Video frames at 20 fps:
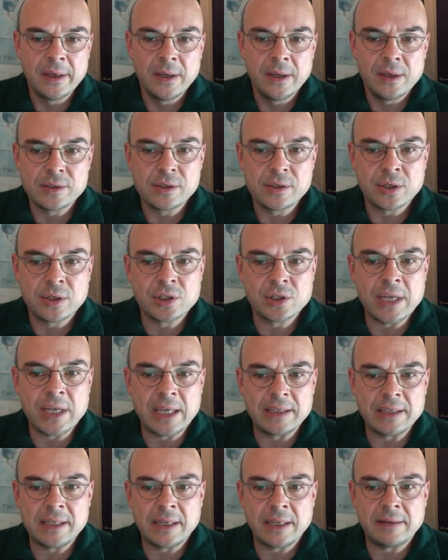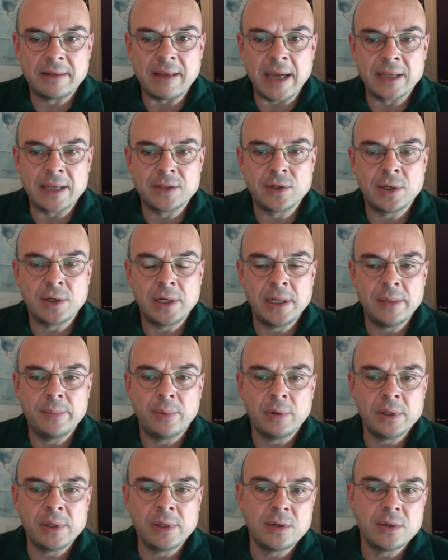suggest that actually
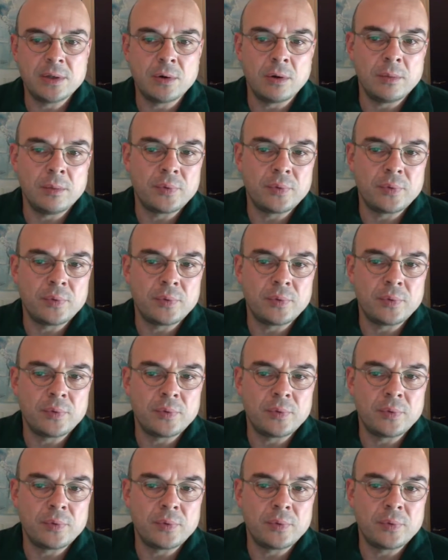political